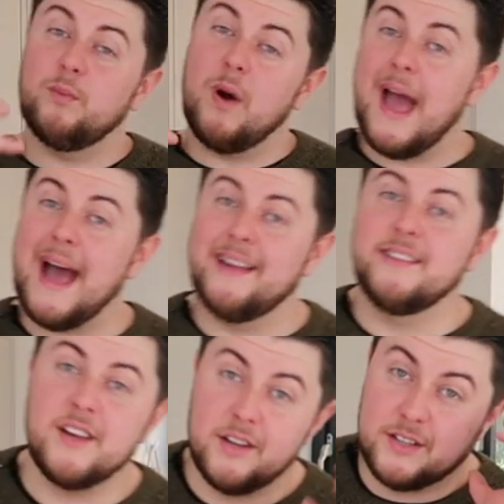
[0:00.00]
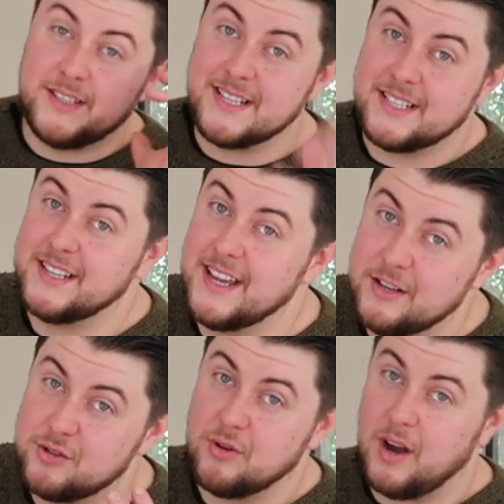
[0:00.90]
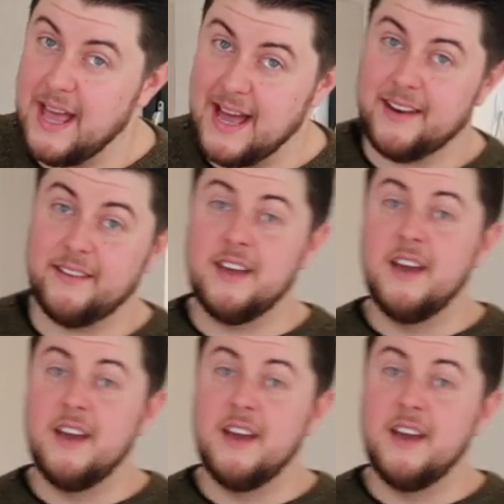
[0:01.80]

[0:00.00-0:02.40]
wet hand and a designated dry hand.